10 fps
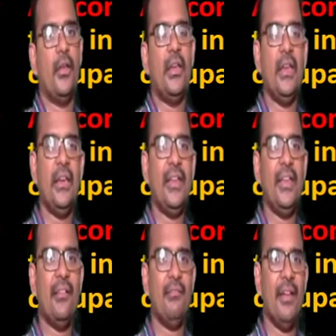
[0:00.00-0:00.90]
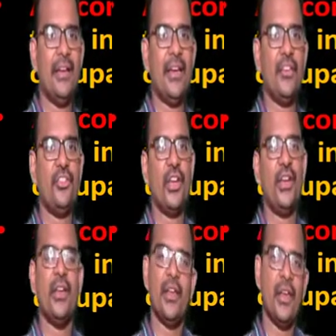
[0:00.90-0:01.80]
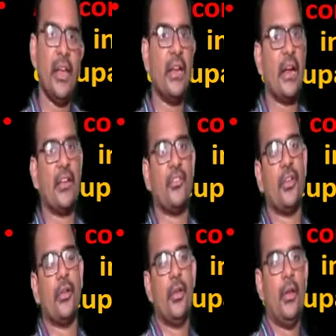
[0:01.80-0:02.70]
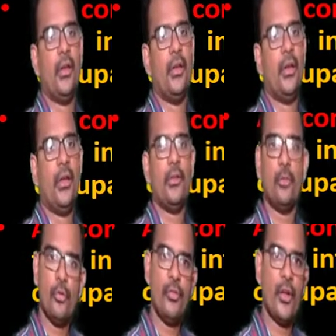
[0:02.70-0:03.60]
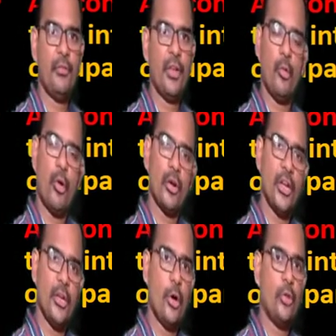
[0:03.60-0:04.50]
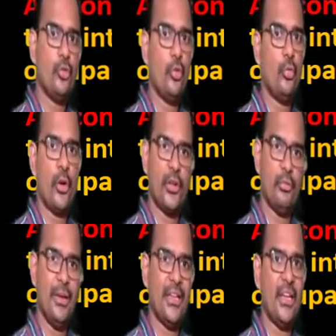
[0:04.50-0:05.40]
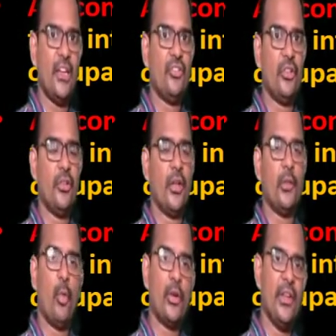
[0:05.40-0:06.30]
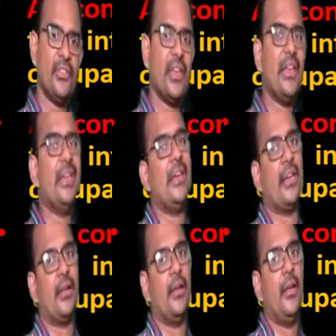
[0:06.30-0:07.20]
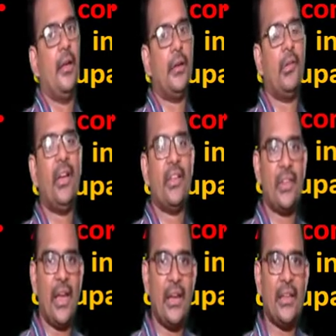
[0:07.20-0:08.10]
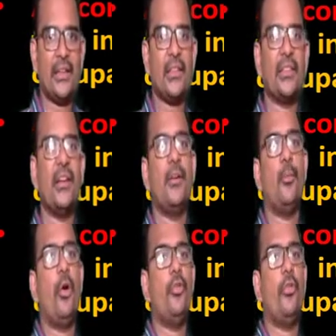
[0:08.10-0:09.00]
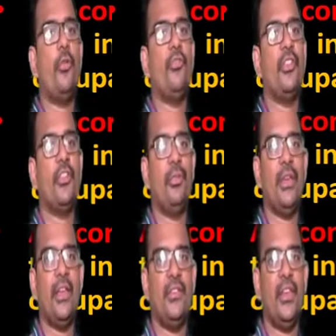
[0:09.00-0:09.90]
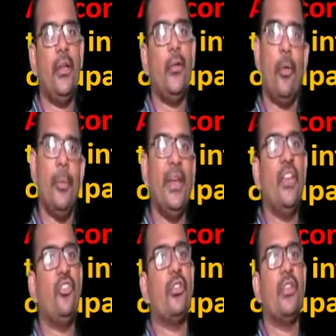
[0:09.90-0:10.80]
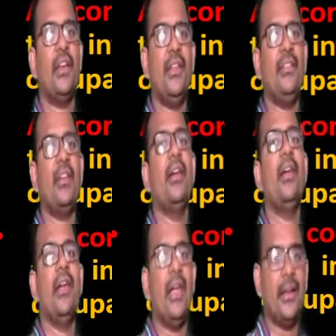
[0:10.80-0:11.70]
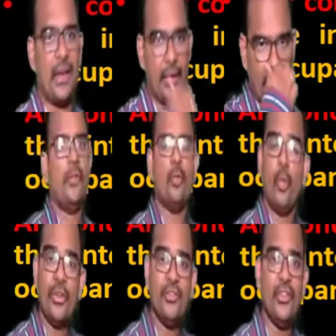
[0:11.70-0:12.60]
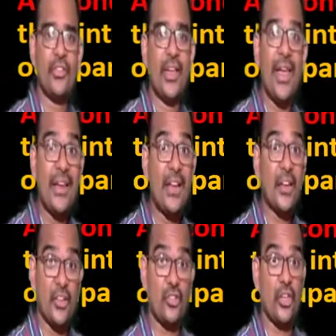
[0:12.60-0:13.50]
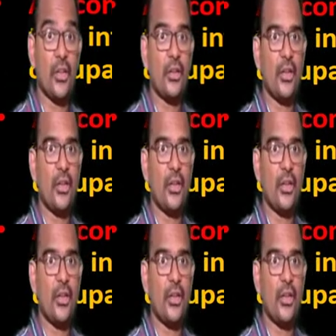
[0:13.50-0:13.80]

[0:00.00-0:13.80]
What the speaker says: Heating, ventilation and air conditioning. And so far we have already gone through what is ventilation and what is heating. Now let's enter the third module of this HVAC combination, that is air conditioning. So what is this air conditioning?